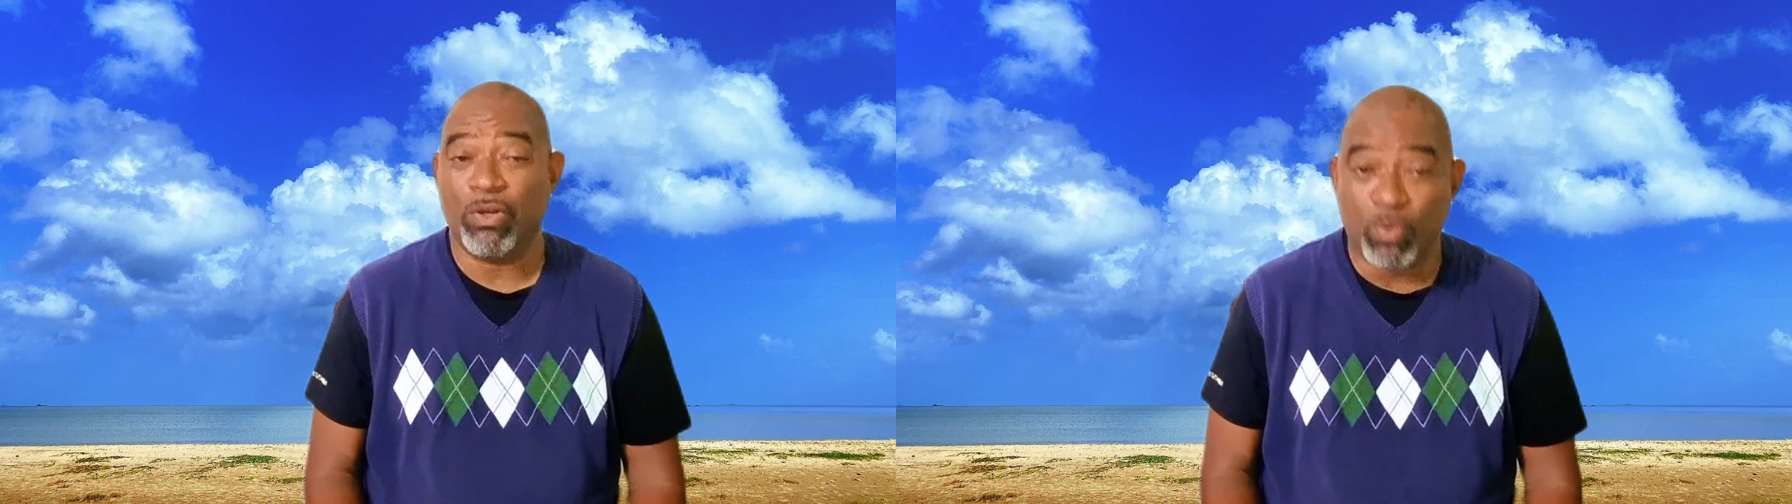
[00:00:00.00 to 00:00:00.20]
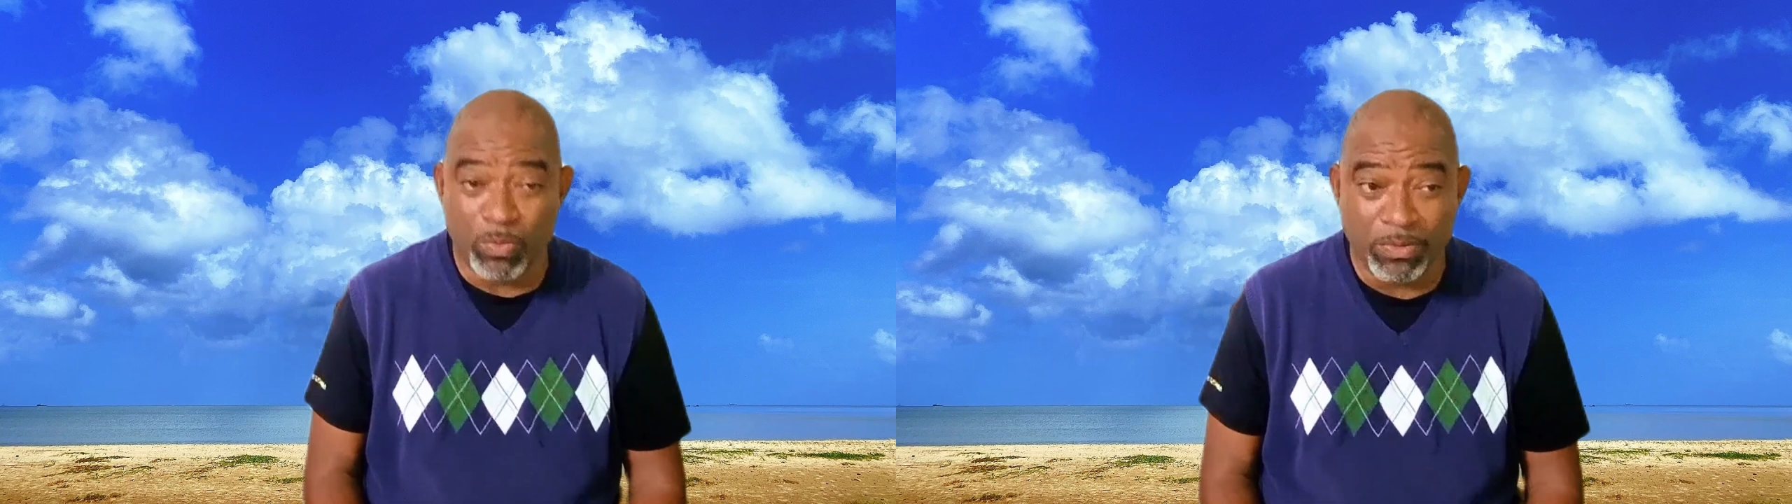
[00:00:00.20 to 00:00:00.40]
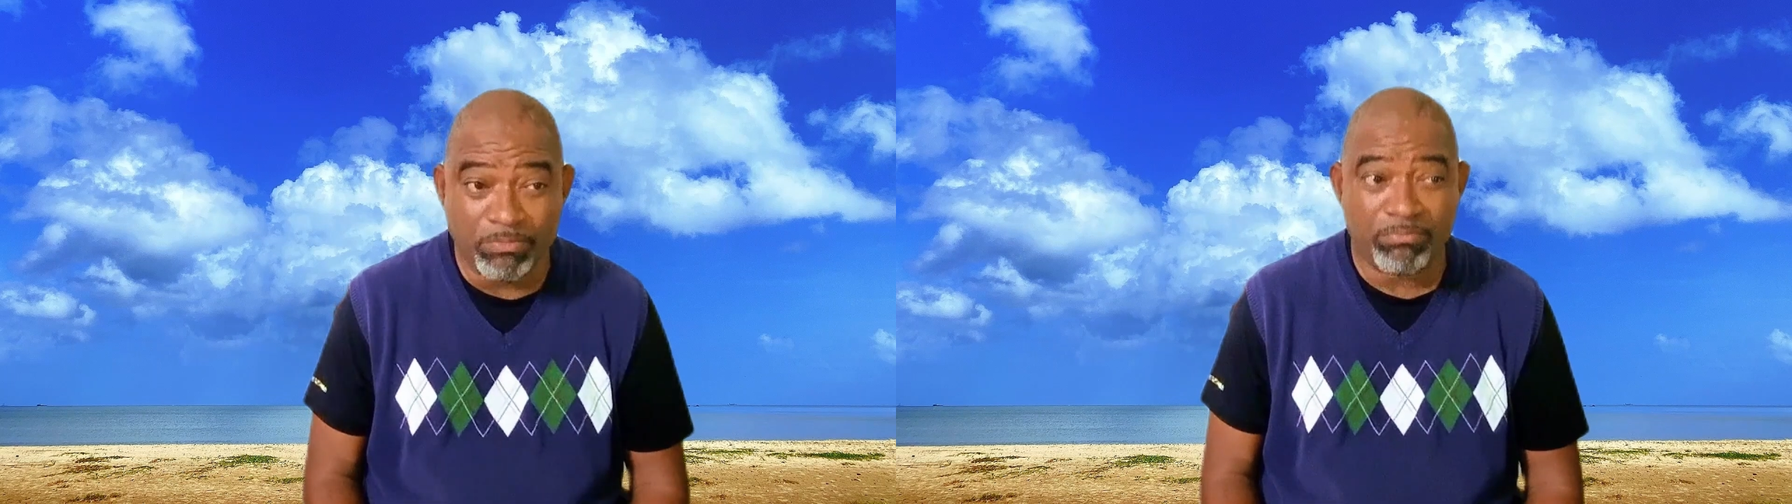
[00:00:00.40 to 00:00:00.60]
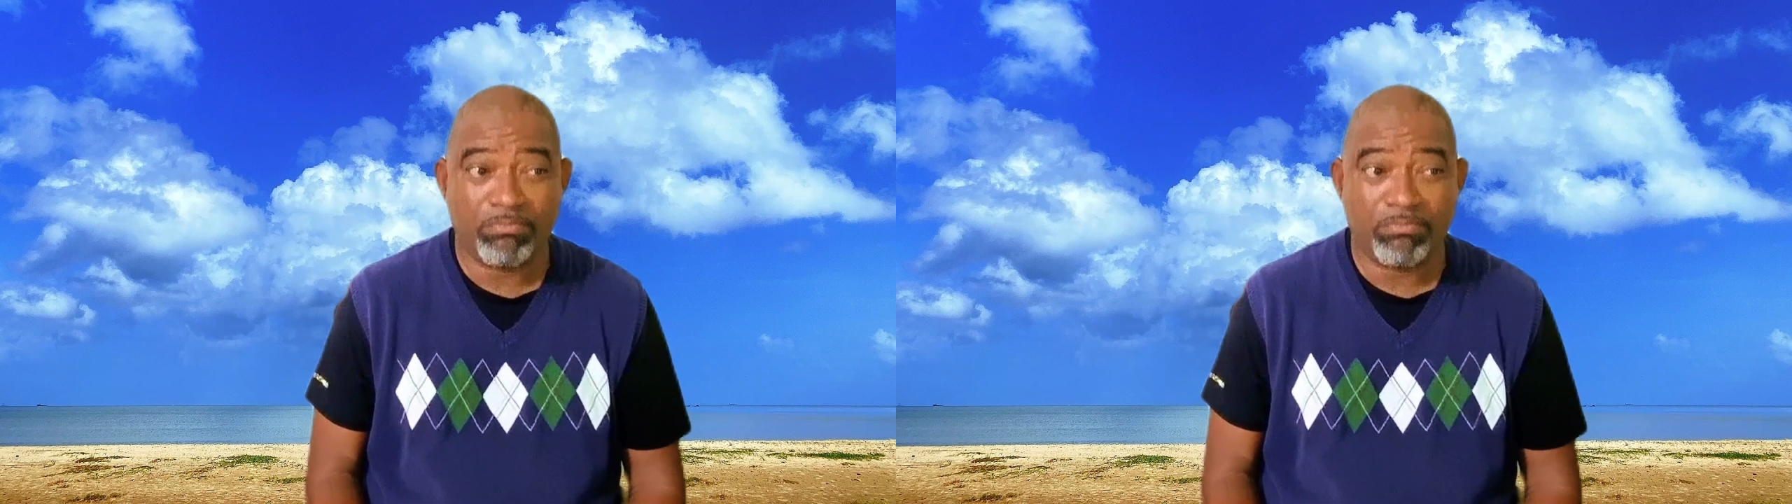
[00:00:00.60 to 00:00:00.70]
own